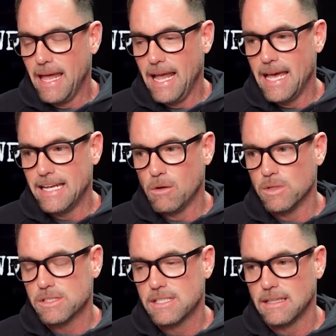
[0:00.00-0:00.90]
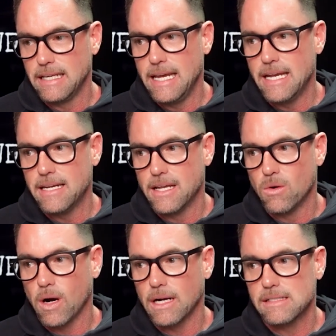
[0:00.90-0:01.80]
And it was to lead an
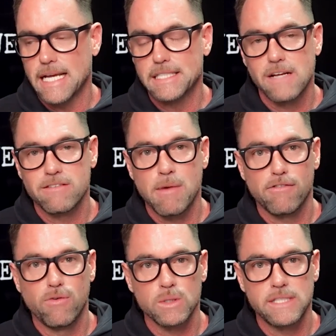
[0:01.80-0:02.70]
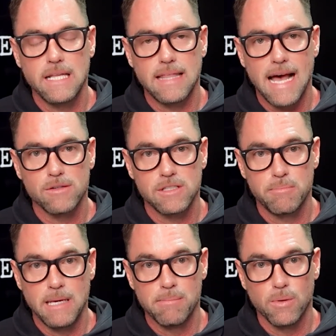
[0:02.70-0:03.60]
organization of about
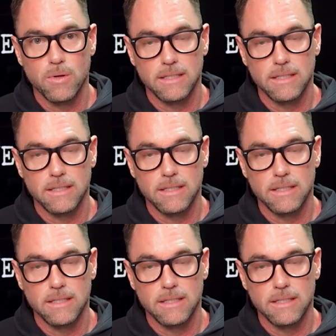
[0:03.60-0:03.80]
14,000 people,